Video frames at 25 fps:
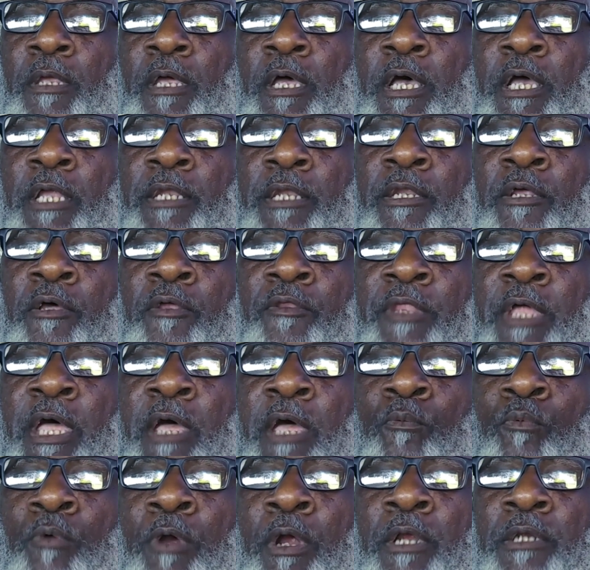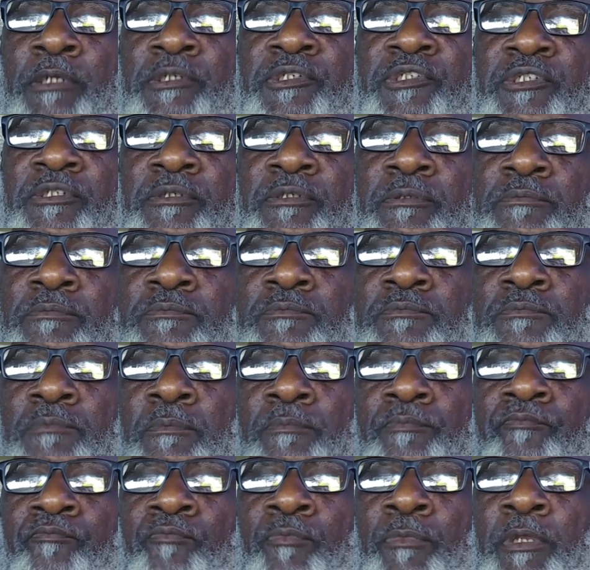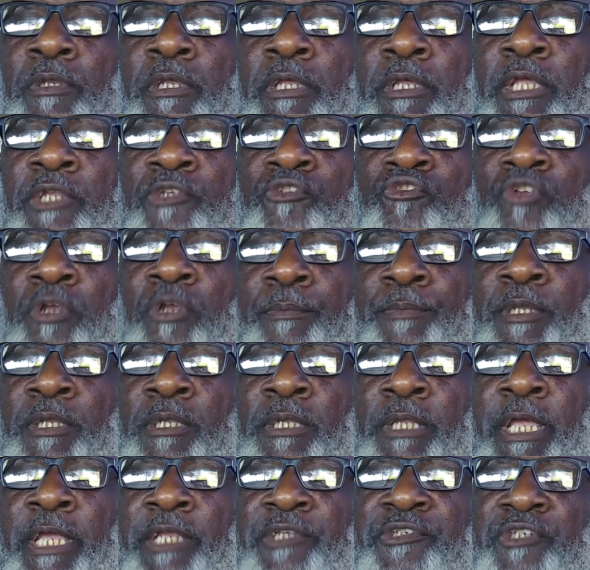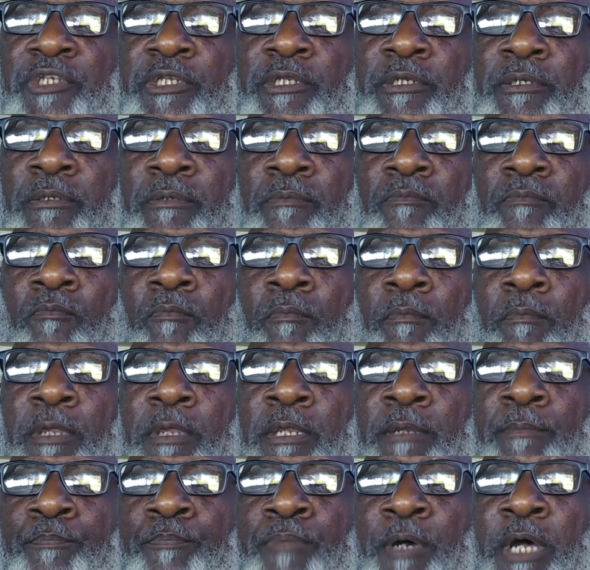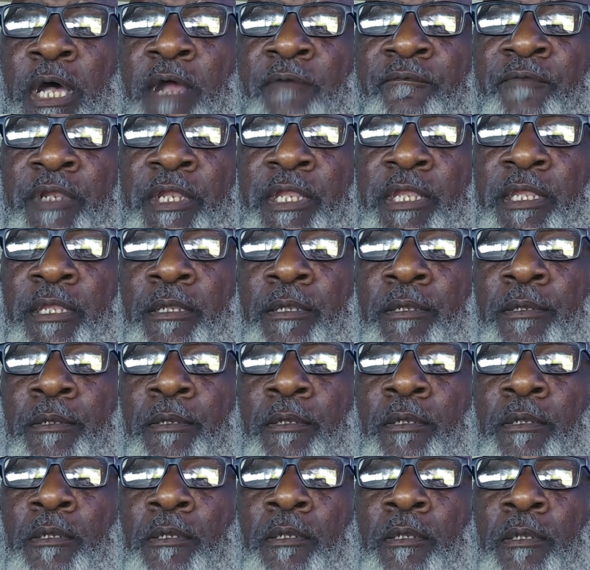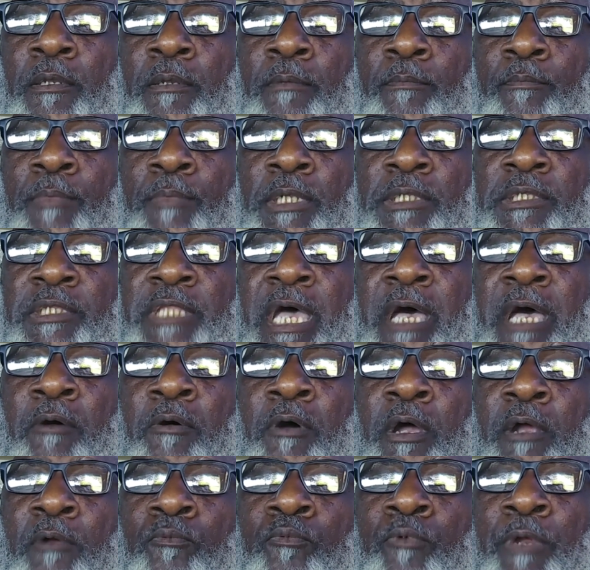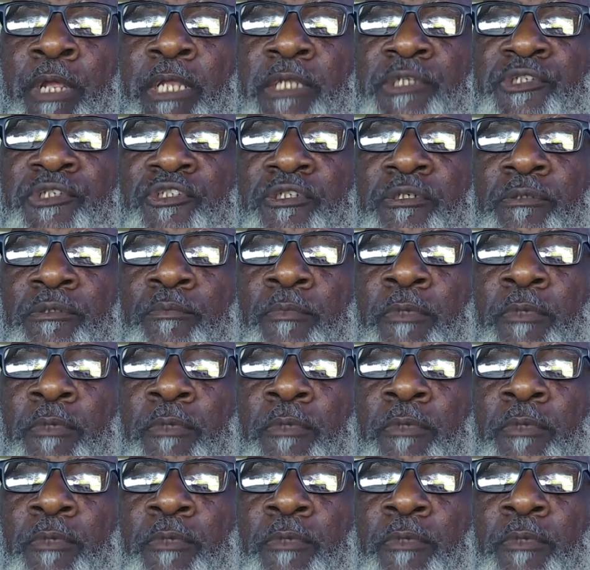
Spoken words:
I know thy works and tribulation and poverty, but thou art rich.